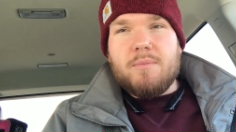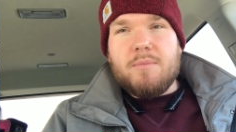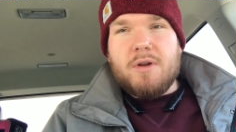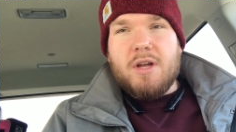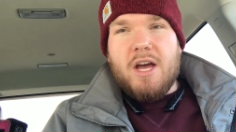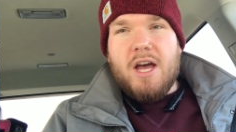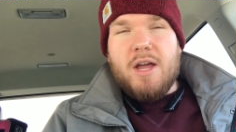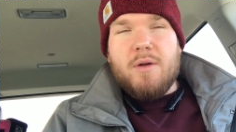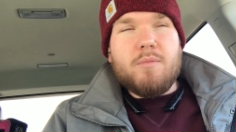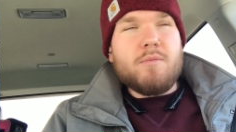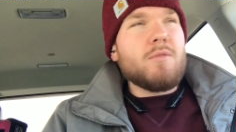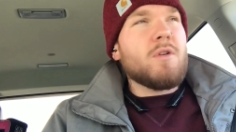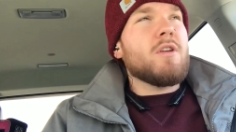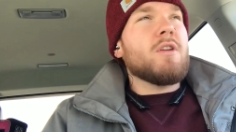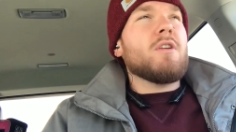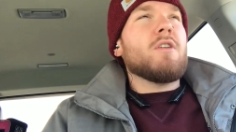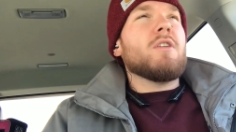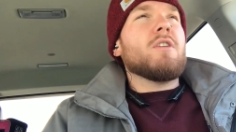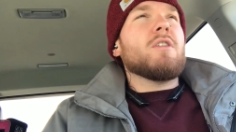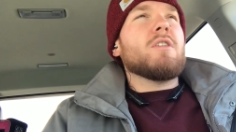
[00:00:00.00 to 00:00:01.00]
Okay,
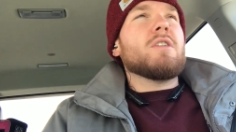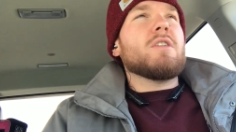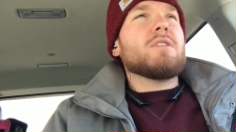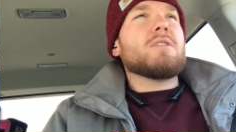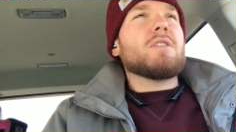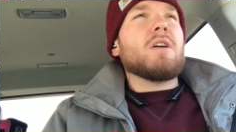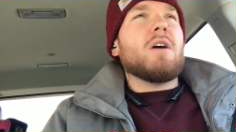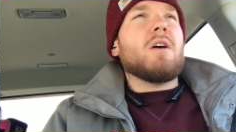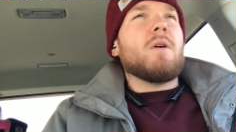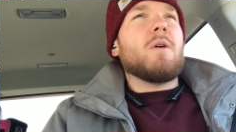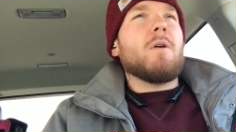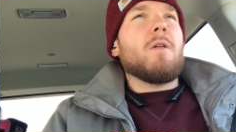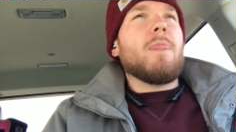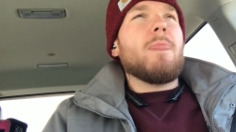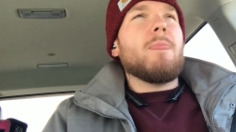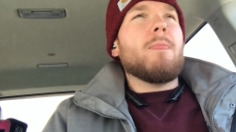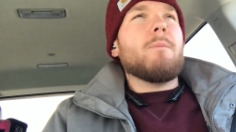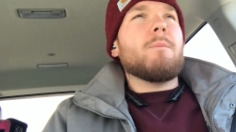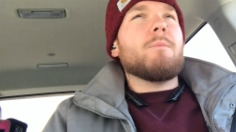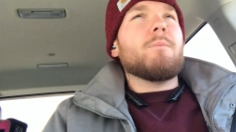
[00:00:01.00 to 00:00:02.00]
so
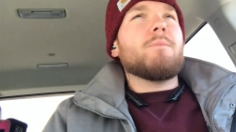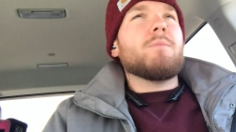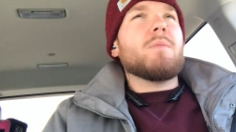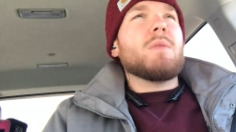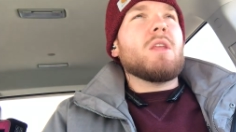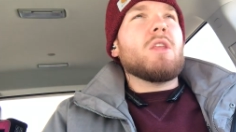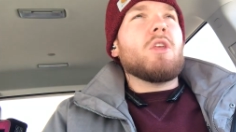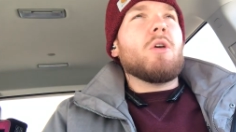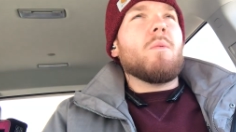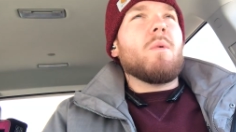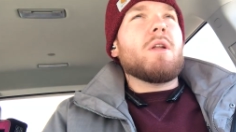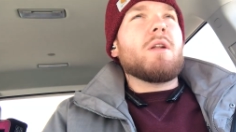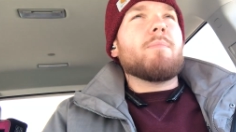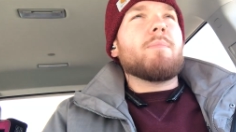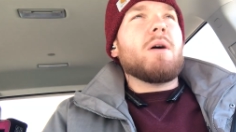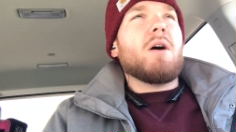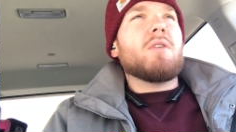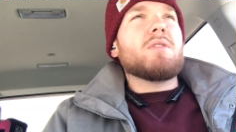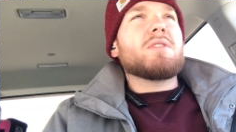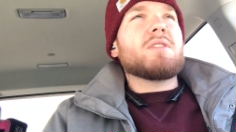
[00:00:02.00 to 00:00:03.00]
you'll want
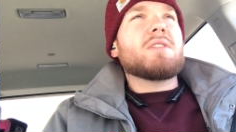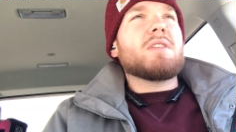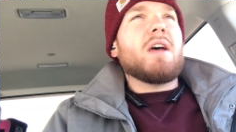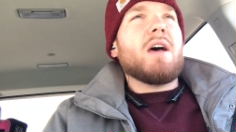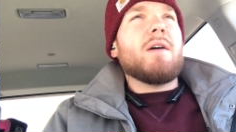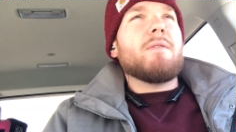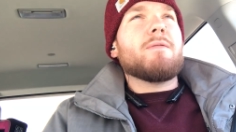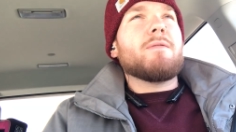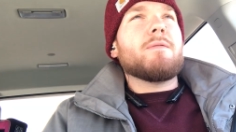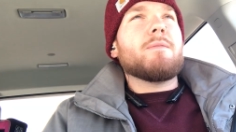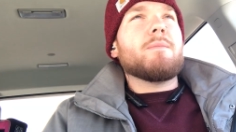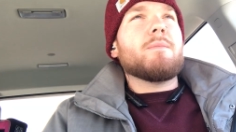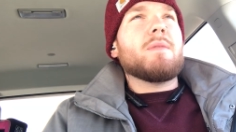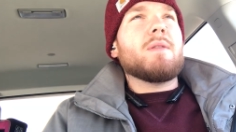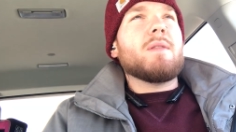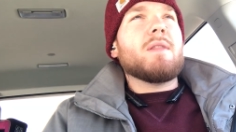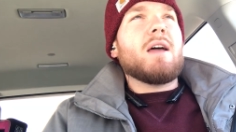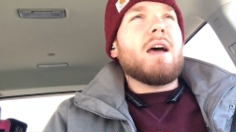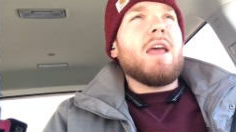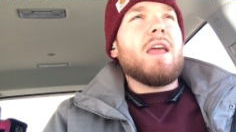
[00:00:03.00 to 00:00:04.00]
to post stuff
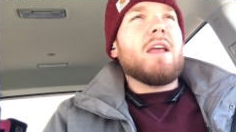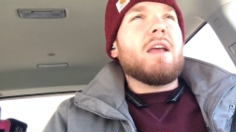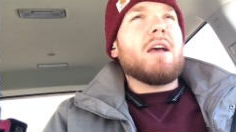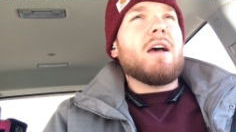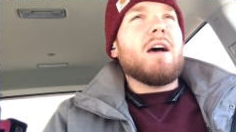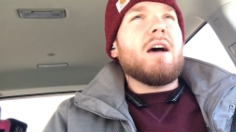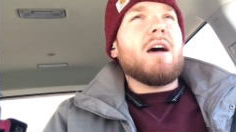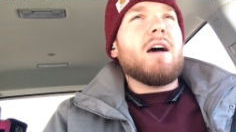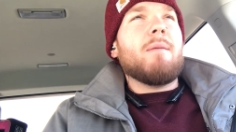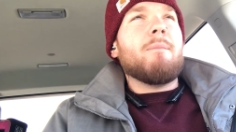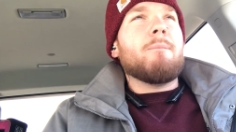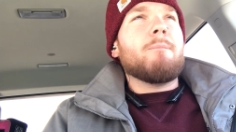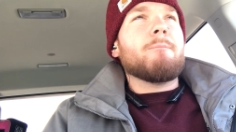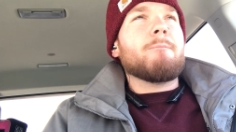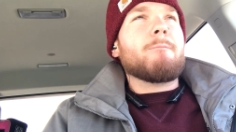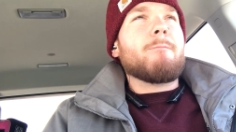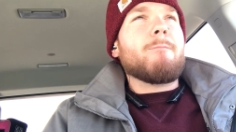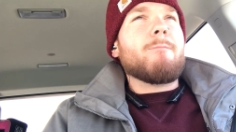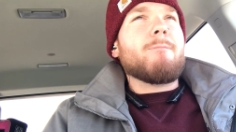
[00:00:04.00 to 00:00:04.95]
like um,